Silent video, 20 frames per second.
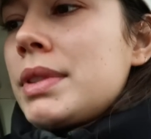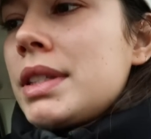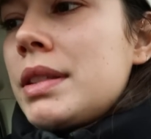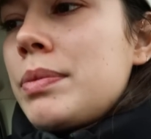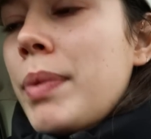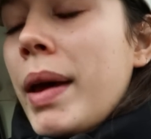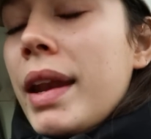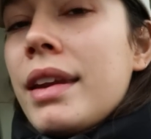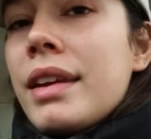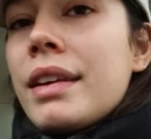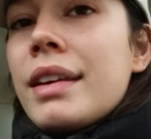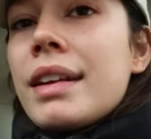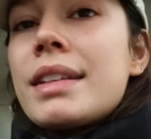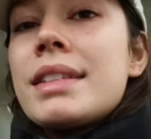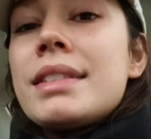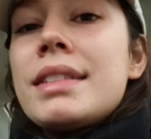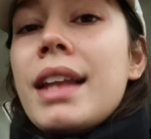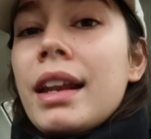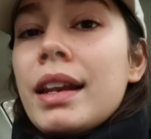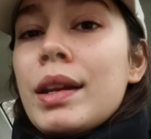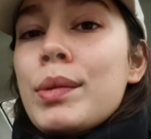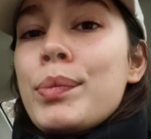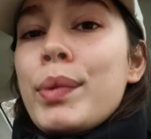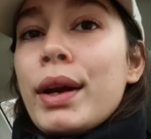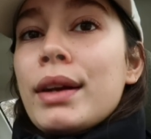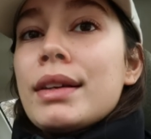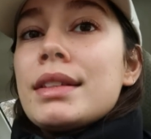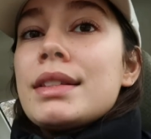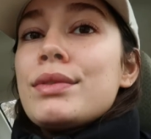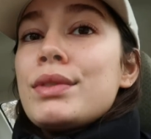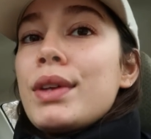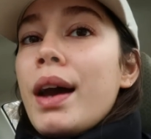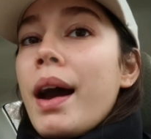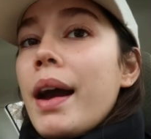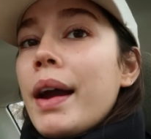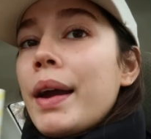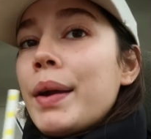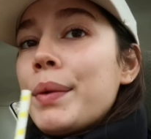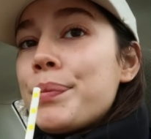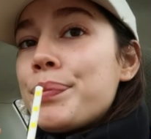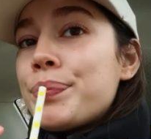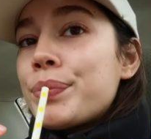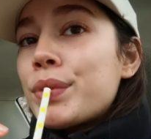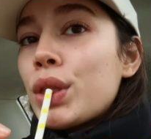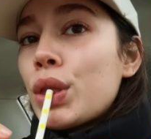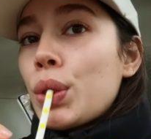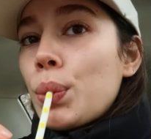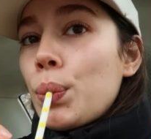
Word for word: spending extended periods of time